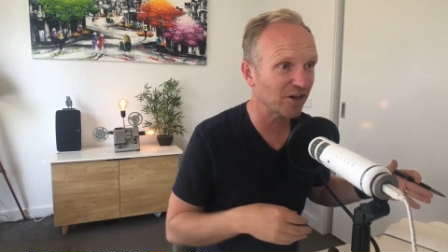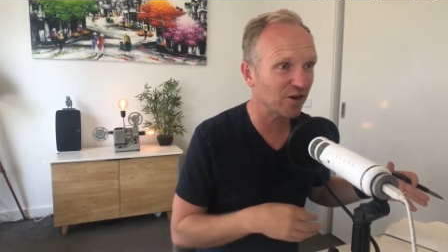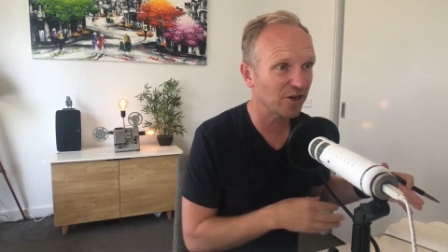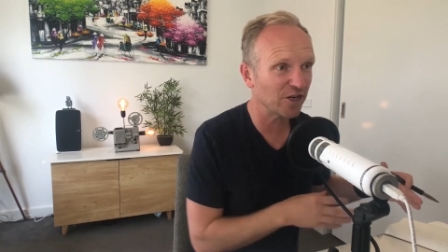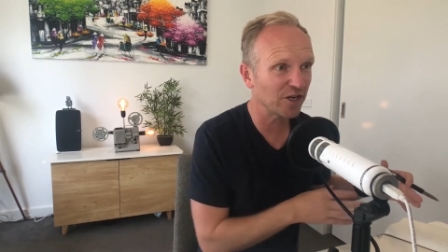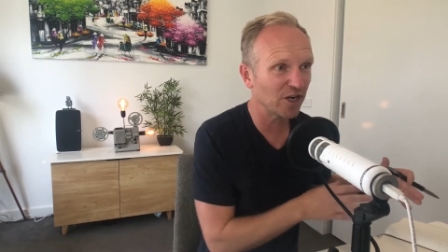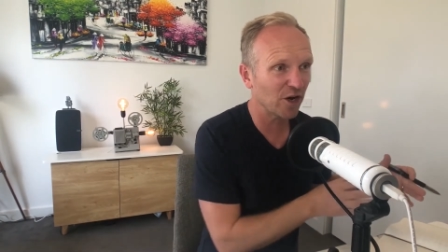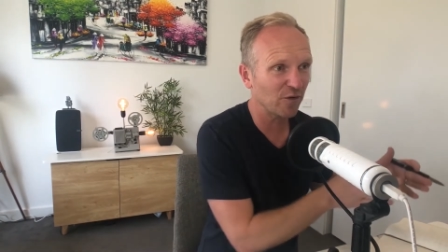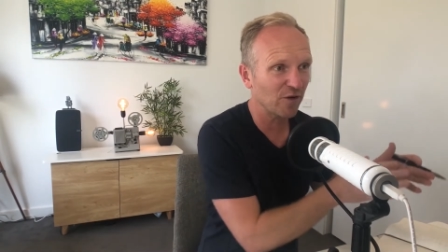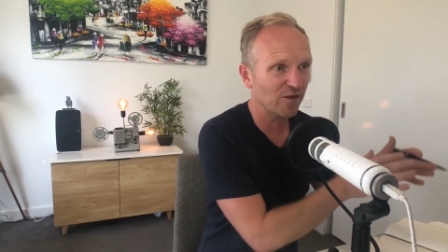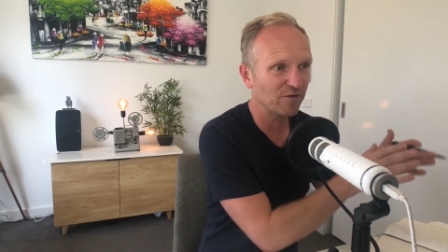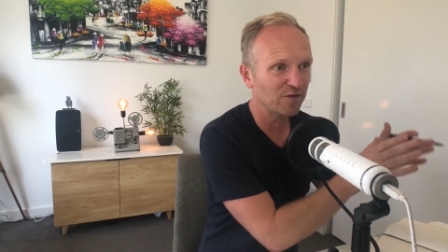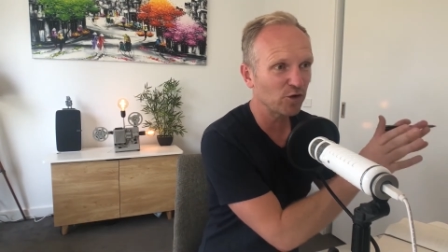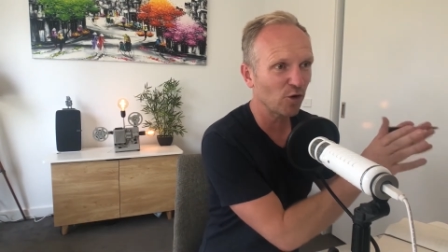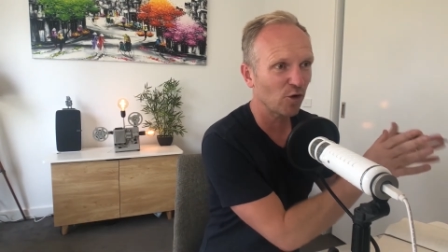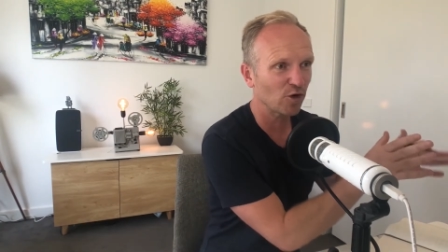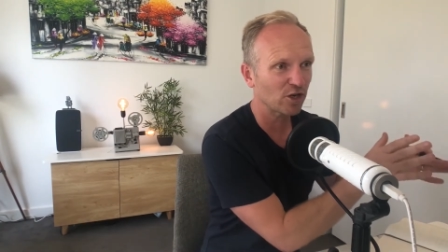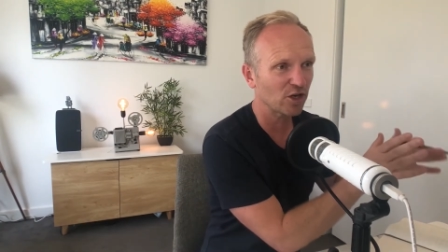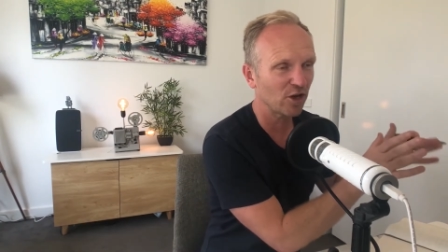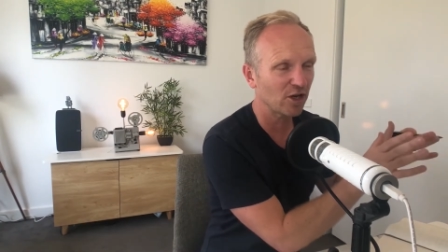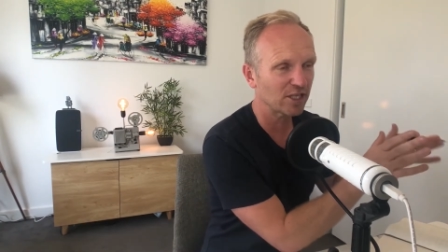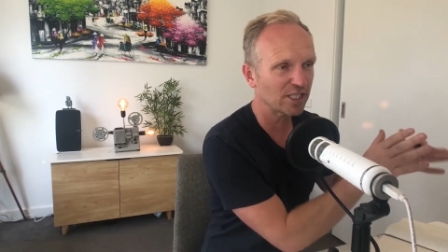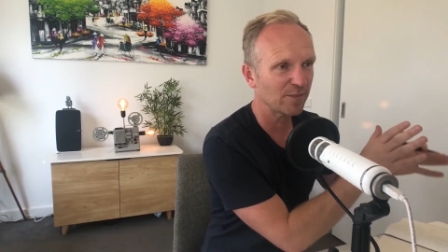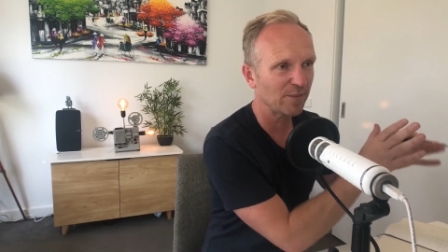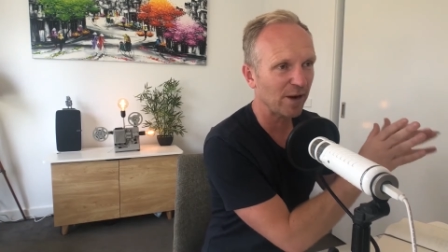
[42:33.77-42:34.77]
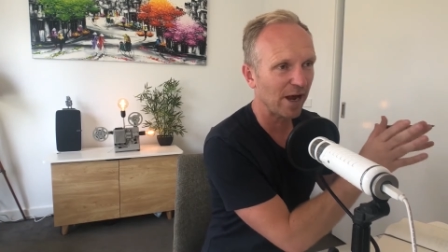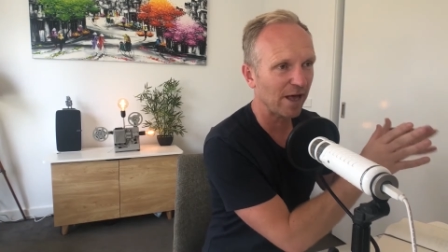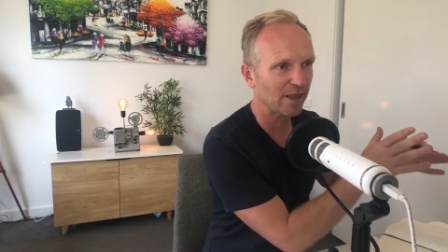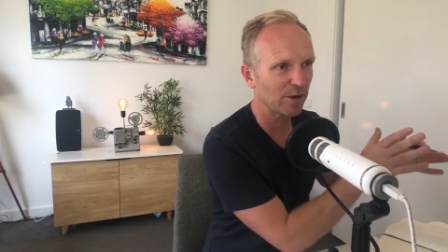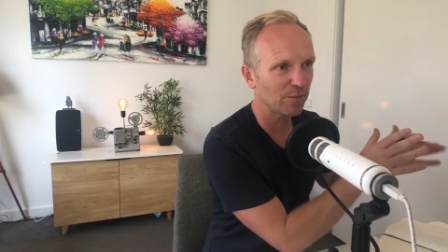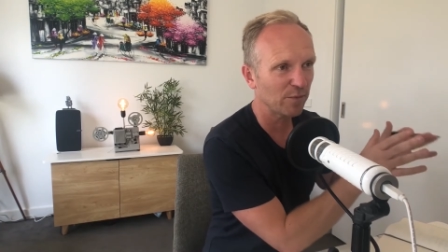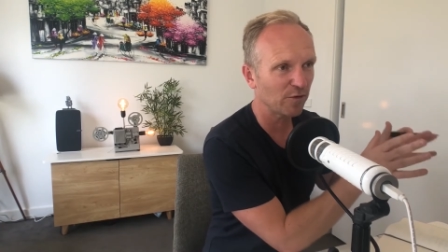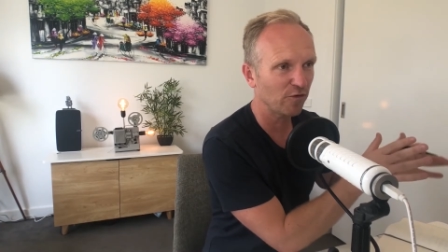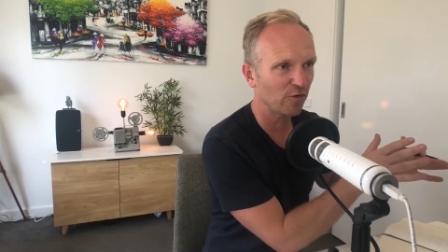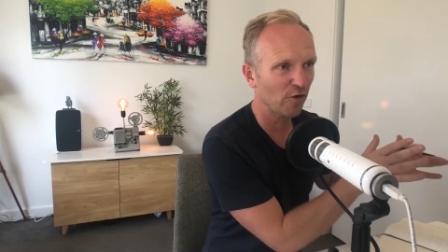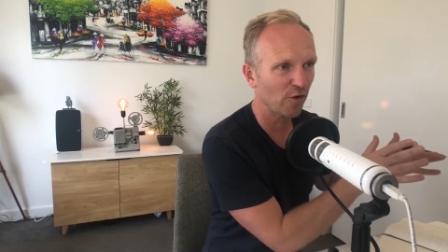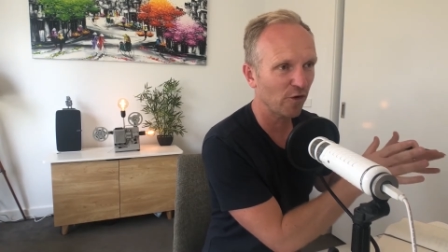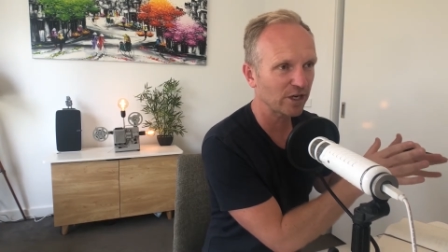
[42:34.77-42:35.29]
So, you know, we've talked lots about
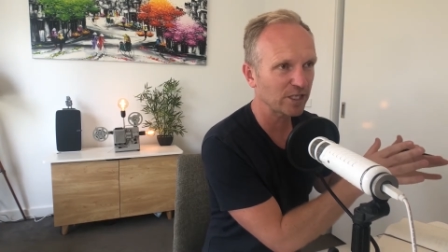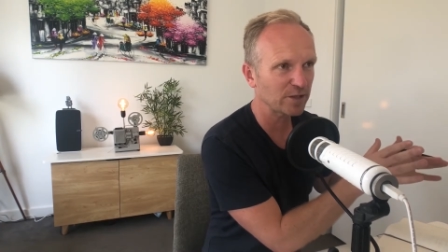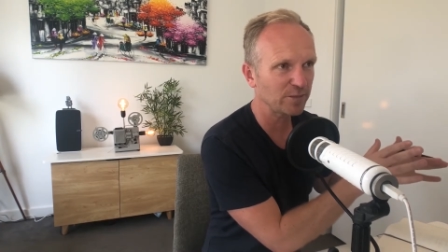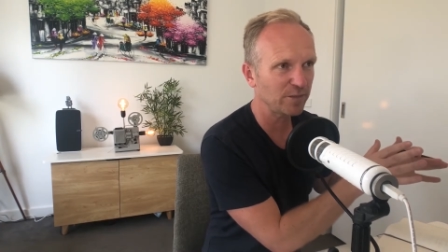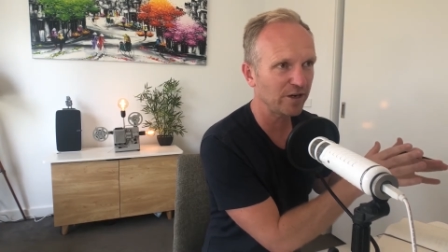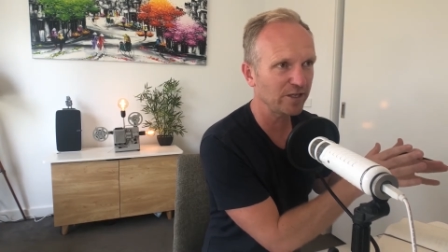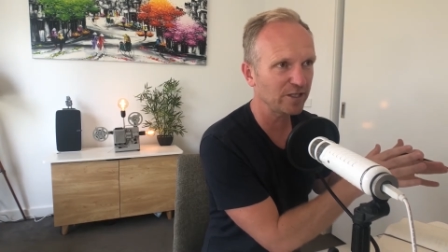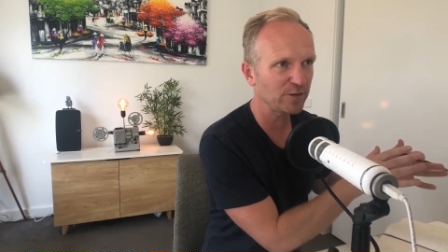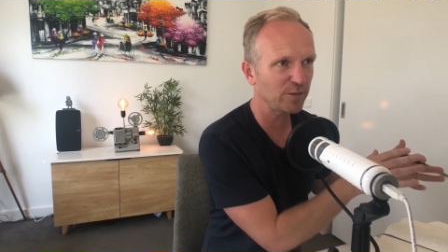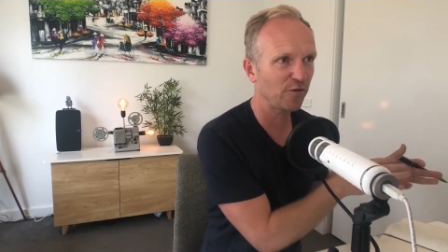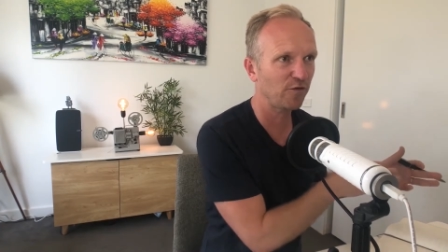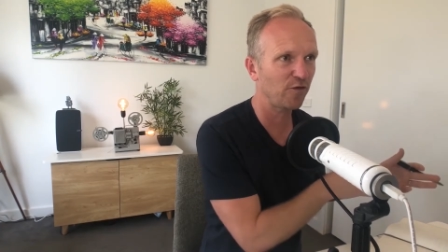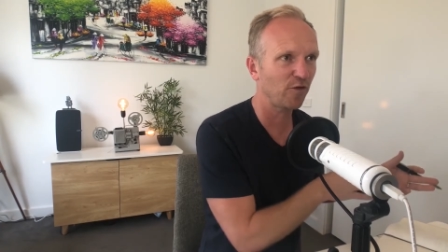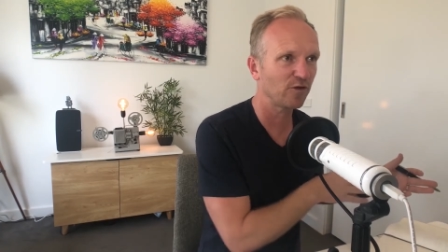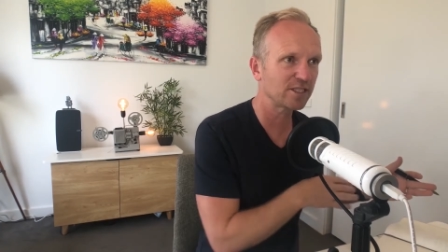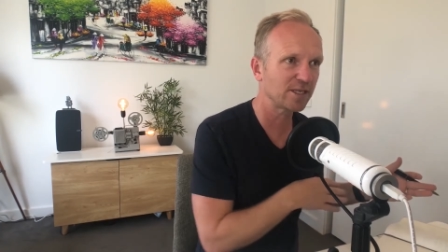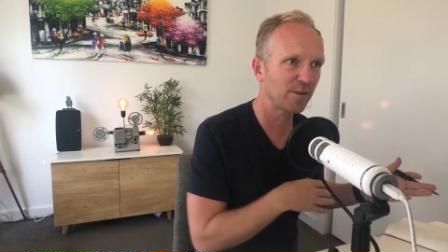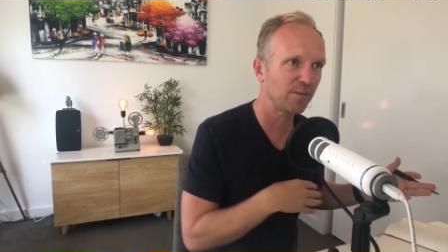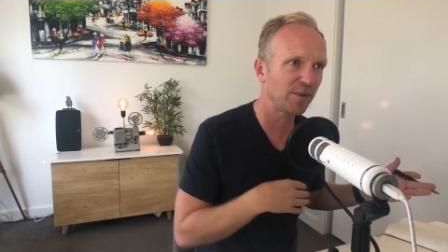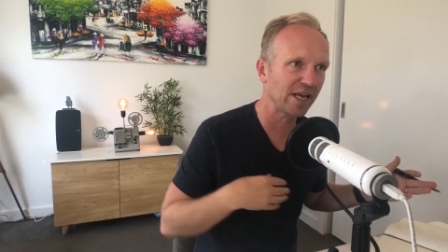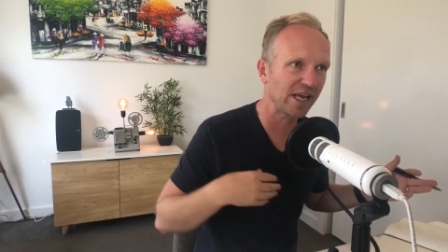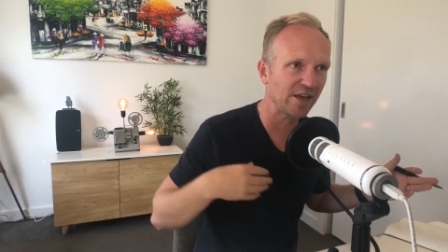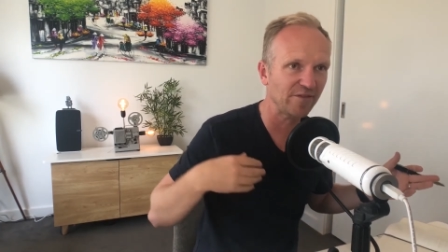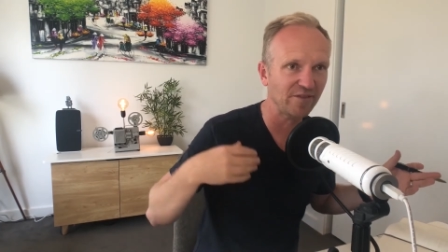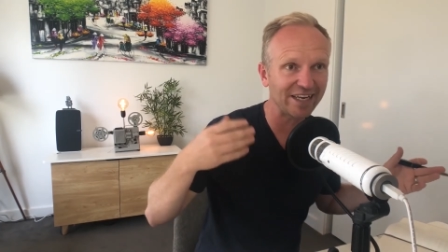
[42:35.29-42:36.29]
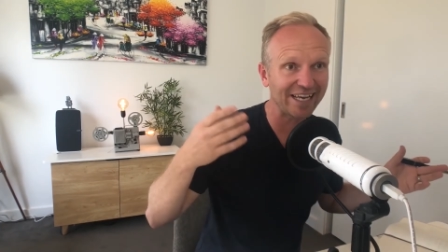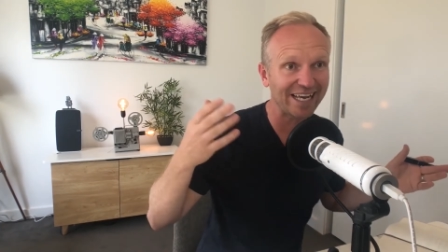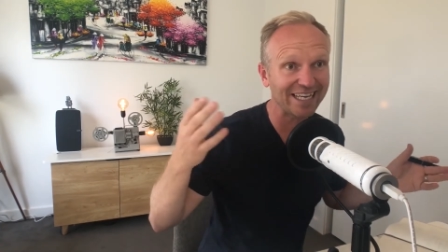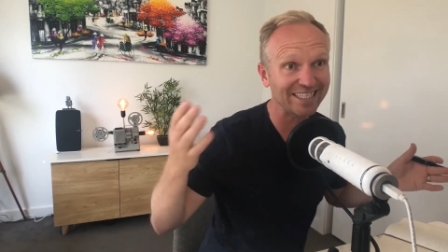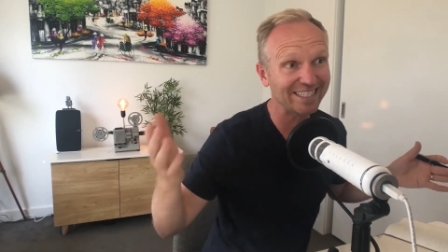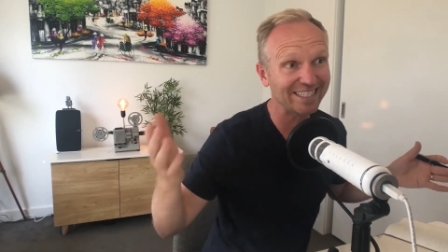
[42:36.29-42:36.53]
the before experience before somebody even